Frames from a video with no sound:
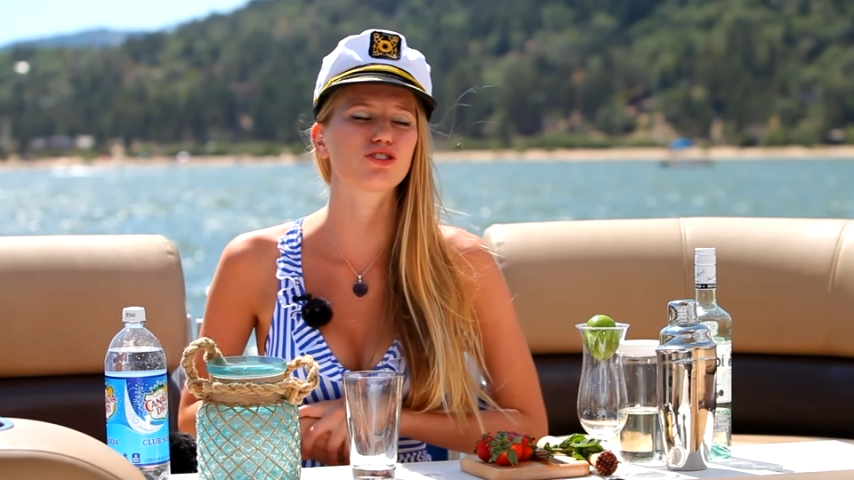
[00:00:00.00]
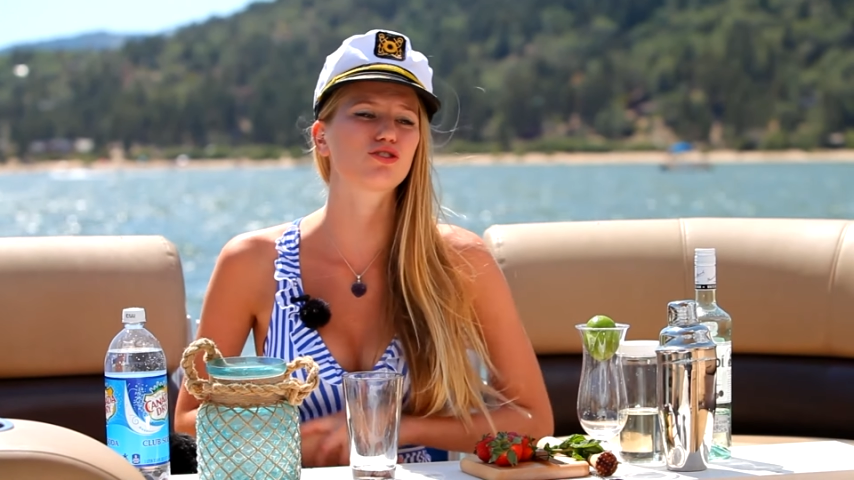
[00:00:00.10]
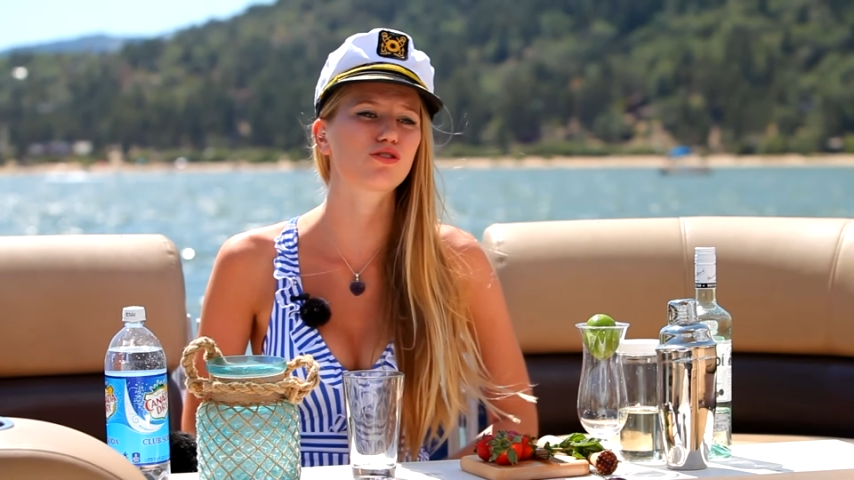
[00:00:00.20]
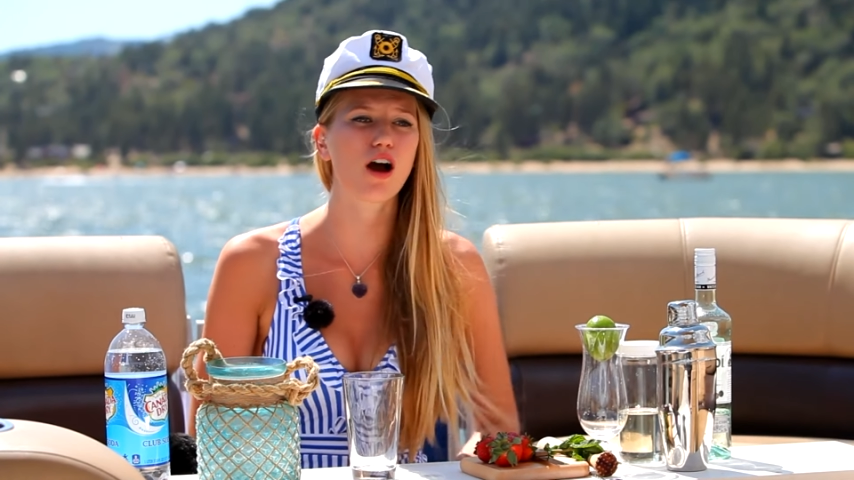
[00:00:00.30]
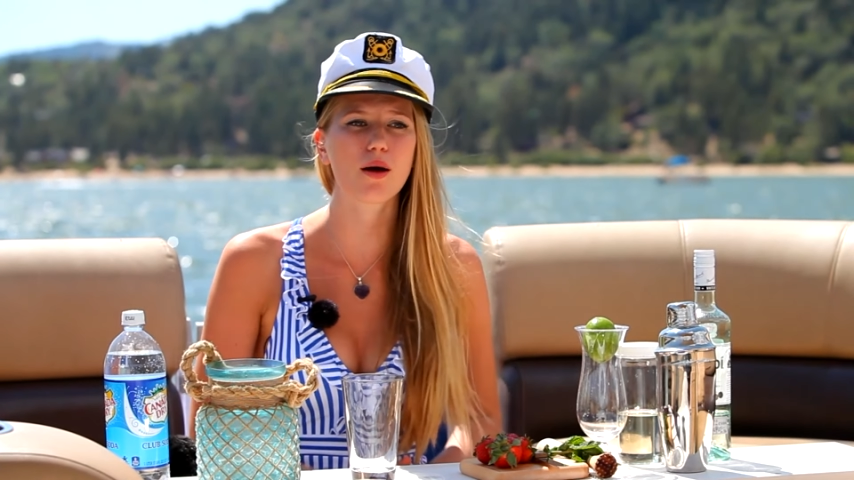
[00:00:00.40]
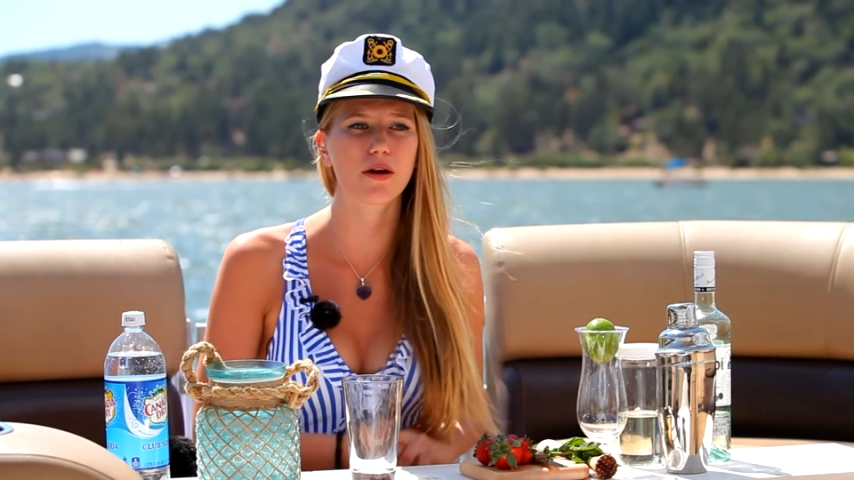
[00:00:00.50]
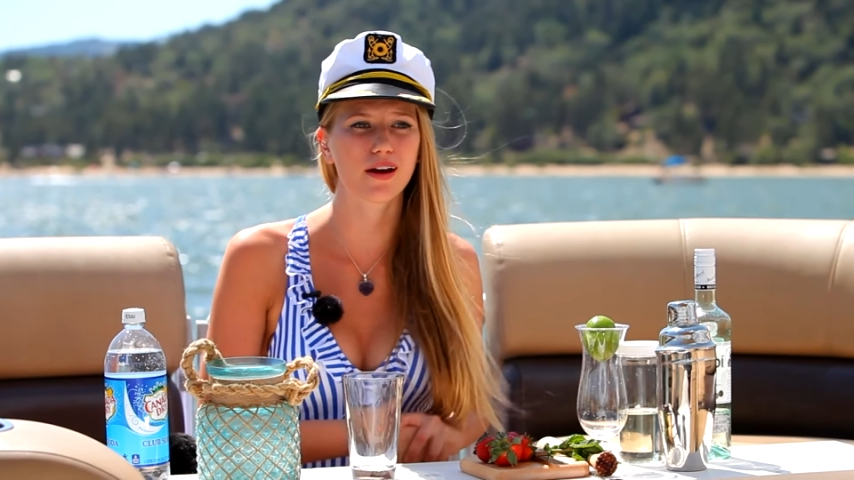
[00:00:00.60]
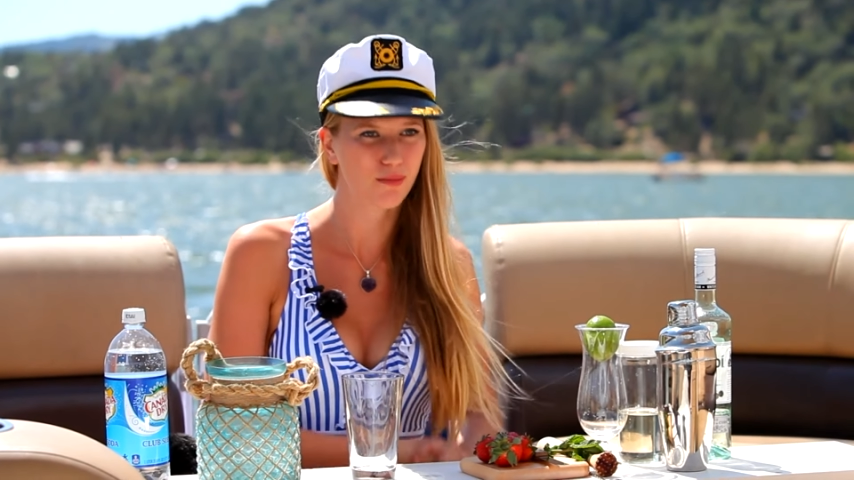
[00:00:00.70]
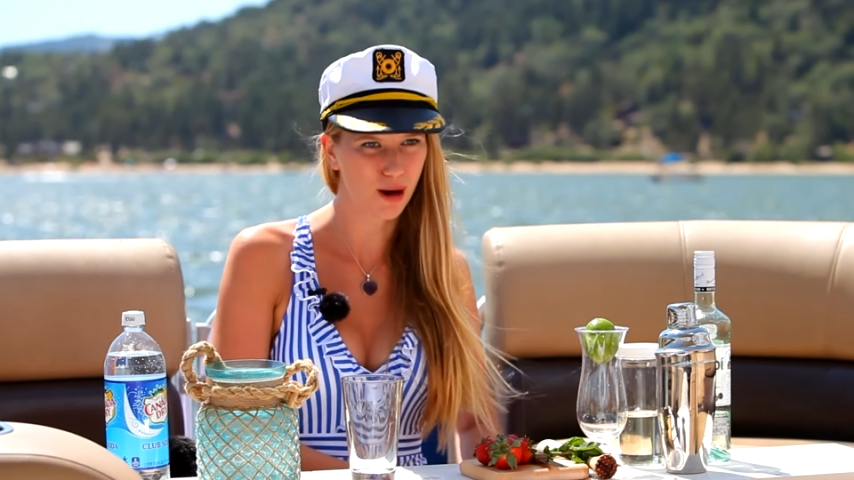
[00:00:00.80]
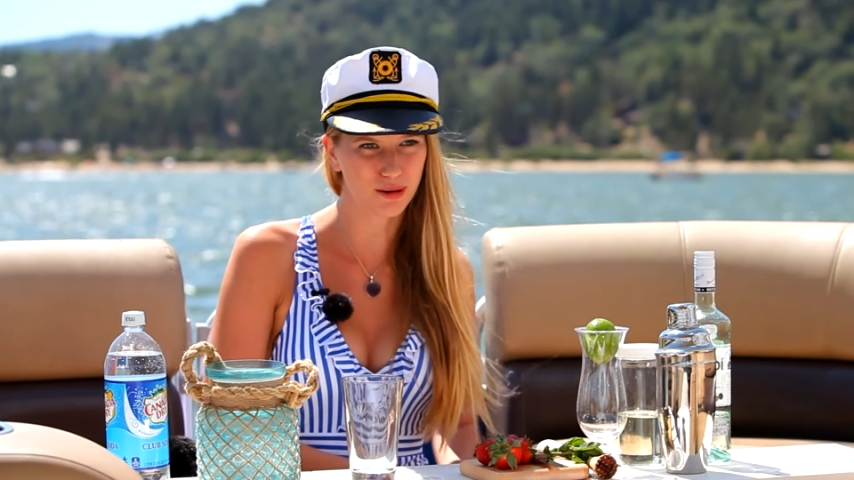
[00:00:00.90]
strawberry
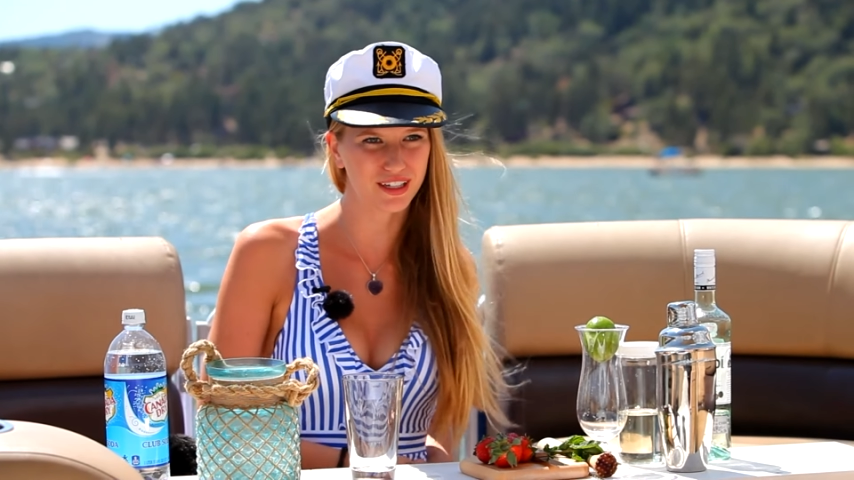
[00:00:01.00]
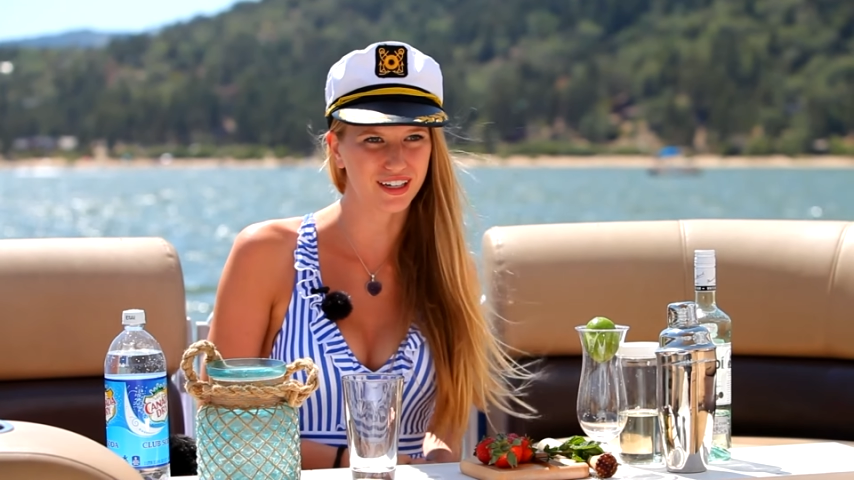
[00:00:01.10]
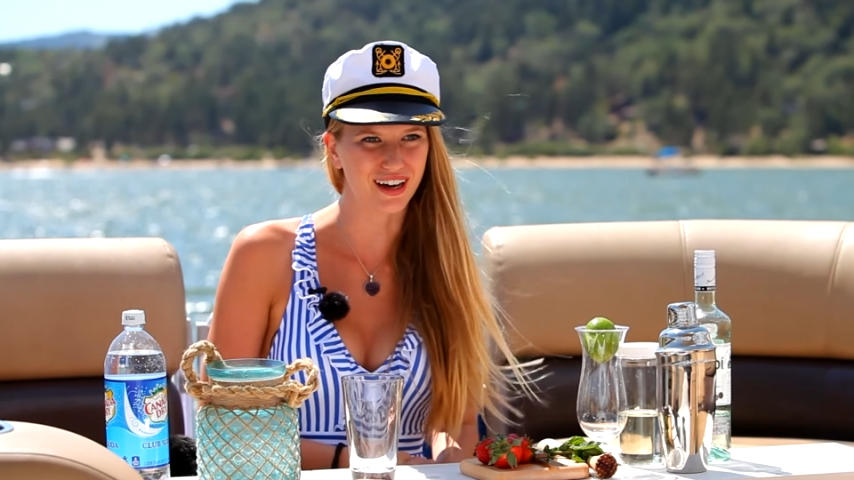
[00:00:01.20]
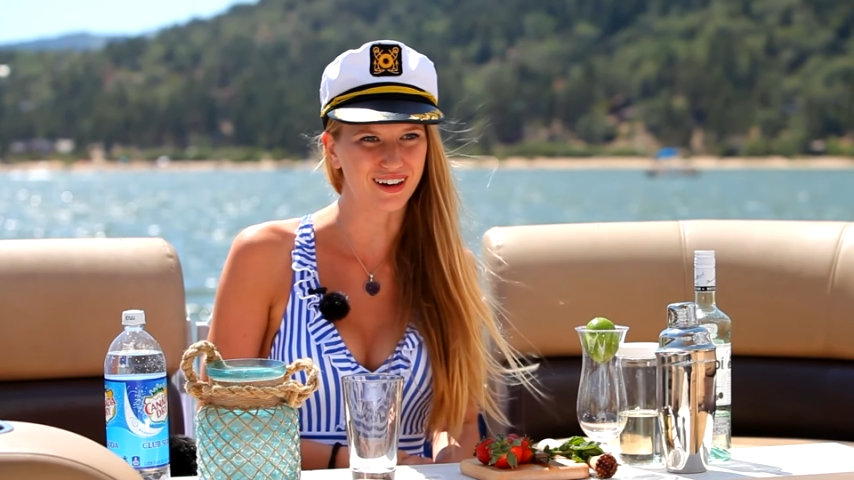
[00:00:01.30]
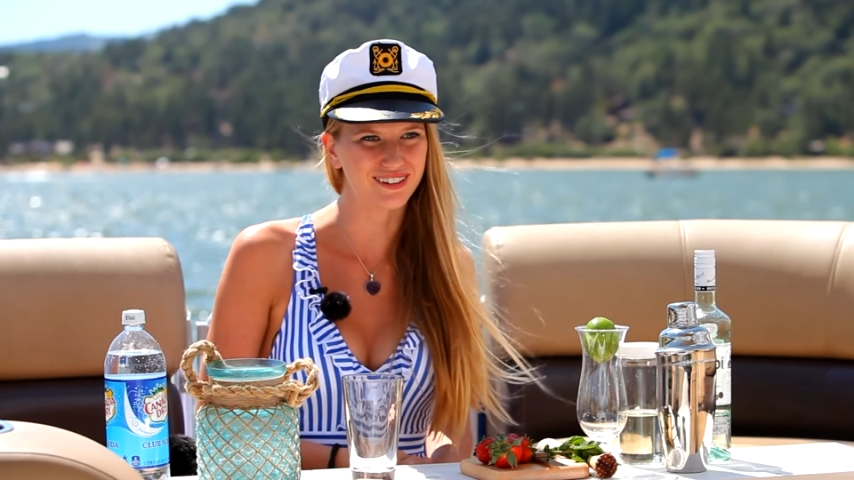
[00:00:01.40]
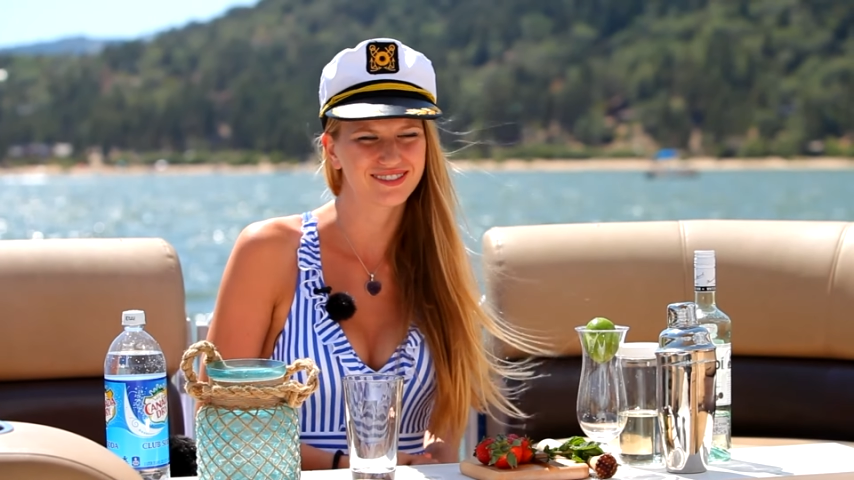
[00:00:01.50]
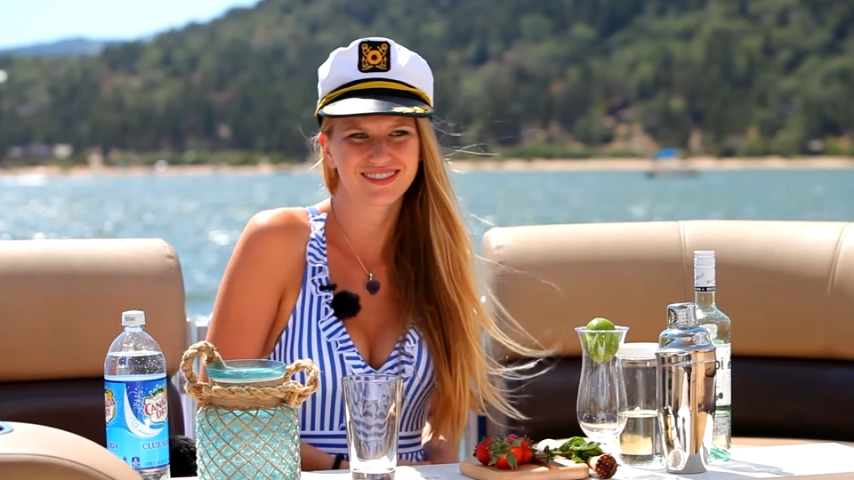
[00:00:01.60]
mojito.